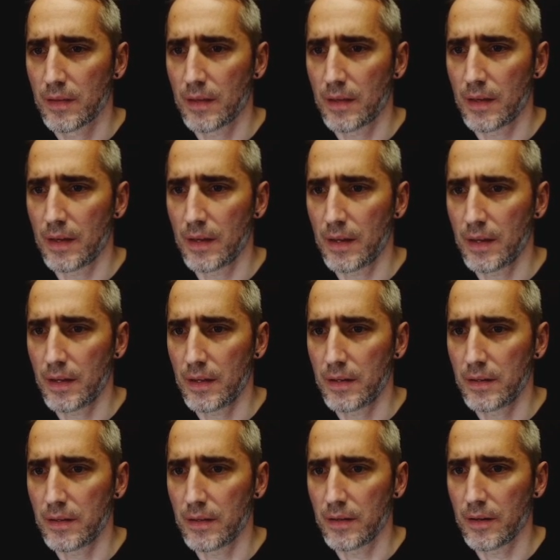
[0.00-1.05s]

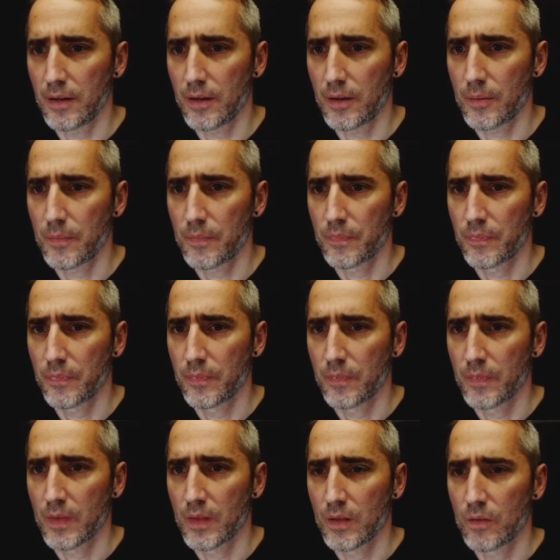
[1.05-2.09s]
And
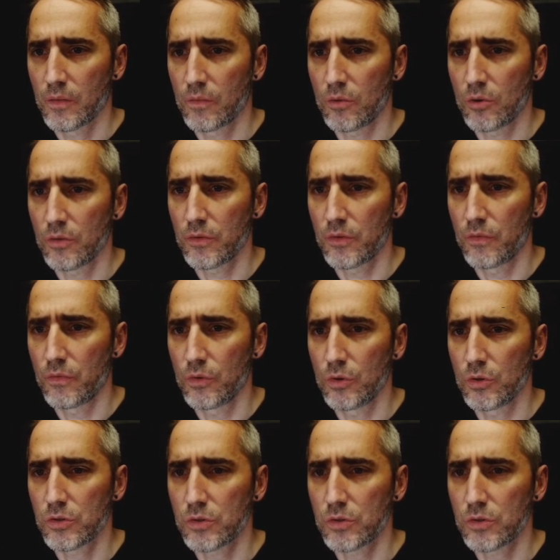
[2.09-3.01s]
one of the first